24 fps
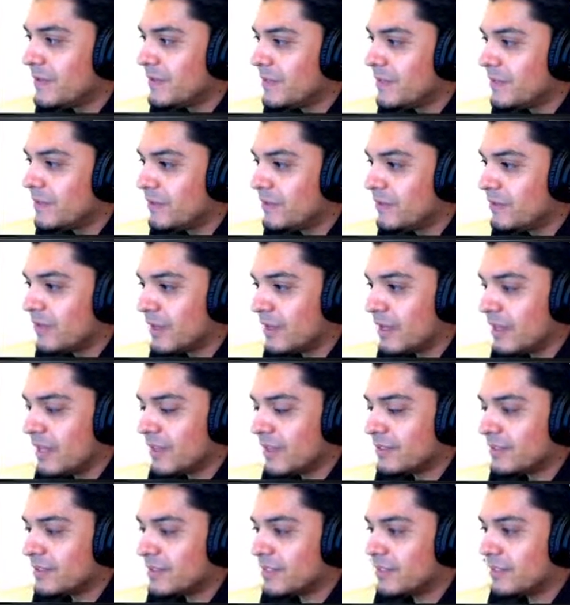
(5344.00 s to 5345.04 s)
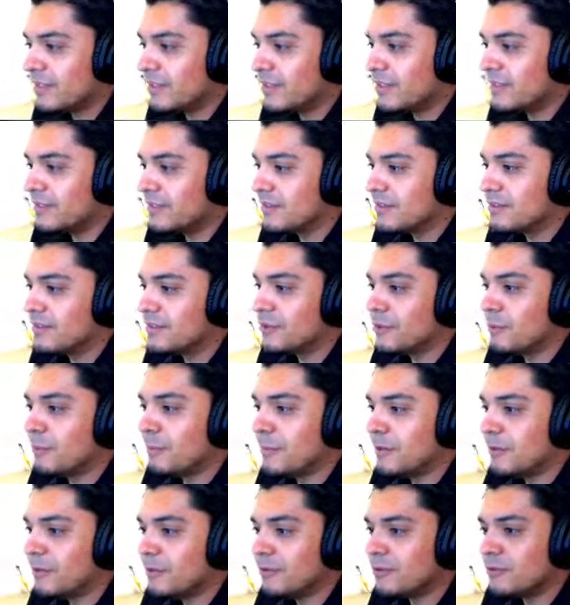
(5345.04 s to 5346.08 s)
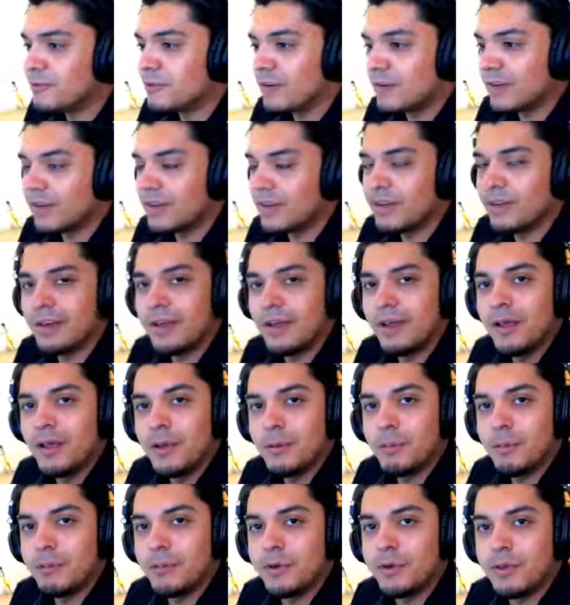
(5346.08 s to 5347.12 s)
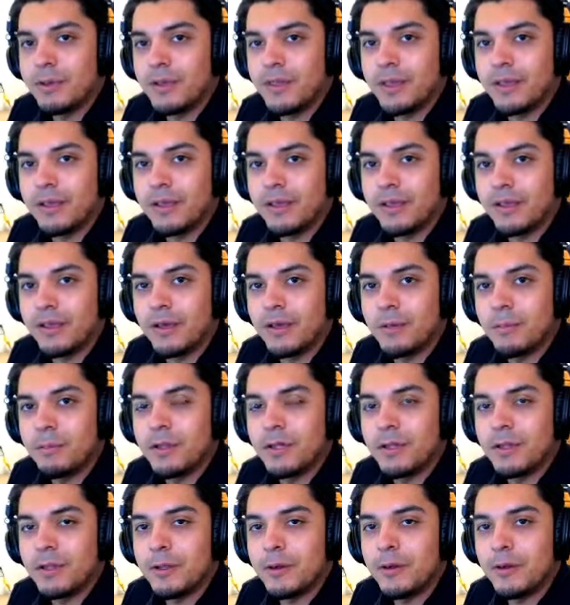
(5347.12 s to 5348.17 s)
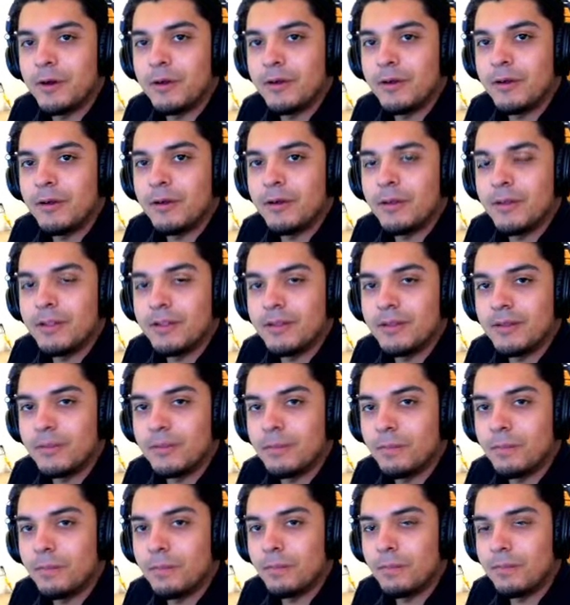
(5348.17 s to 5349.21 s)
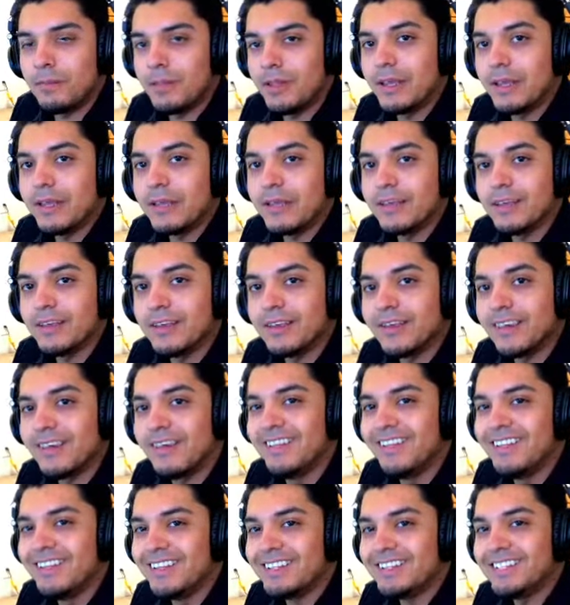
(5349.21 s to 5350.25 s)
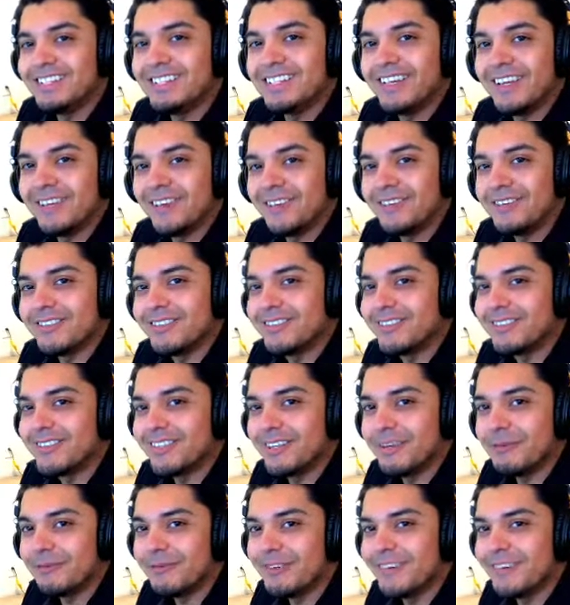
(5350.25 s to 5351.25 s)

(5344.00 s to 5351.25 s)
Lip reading: Do the classic like Scooby-Doo trick and put like a pillow underneath the blanket and say you're asleep.